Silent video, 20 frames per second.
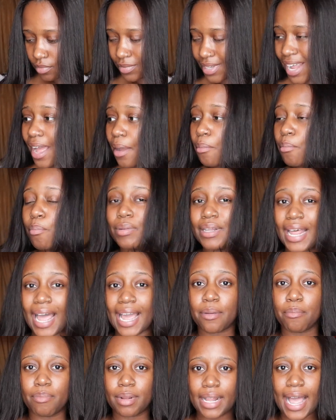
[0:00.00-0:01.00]
not
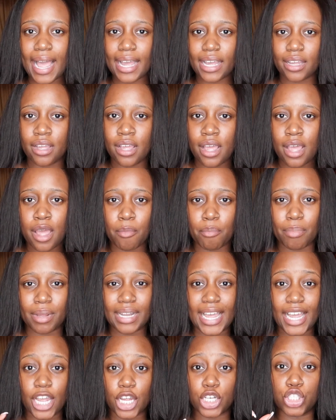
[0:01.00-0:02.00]
black,
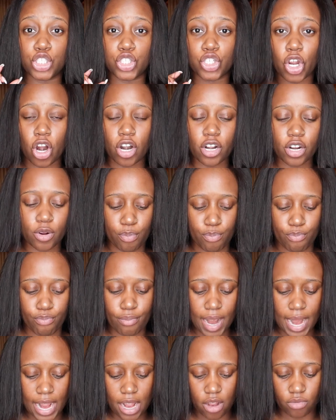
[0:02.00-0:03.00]
but like a dark
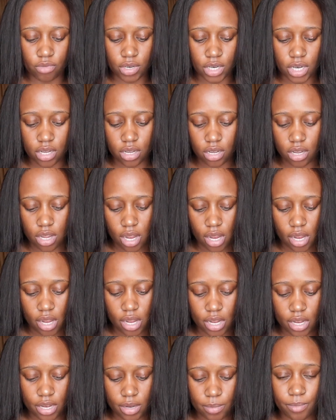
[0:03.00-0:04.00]
brown
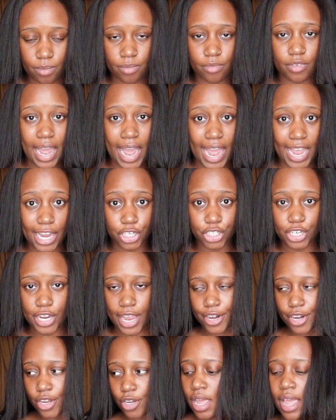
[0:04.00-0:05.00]

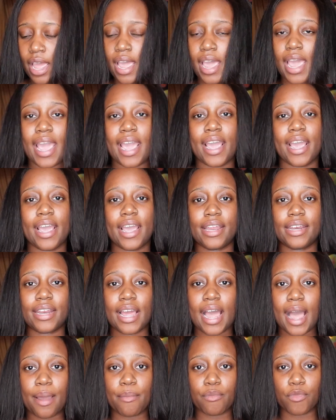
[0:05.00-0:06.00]
eyeshadow,
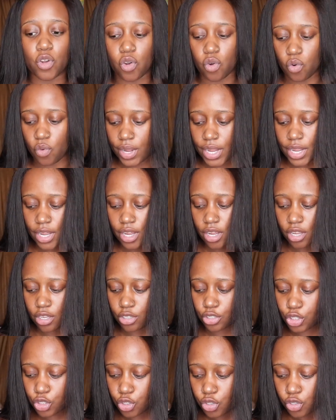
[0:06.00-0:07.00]
and I'm going
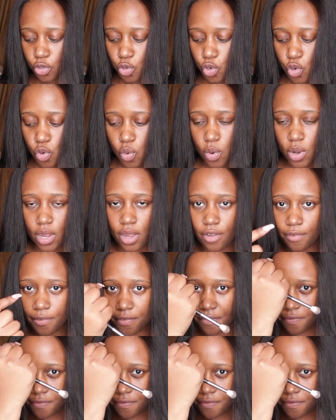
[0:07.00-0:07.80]
to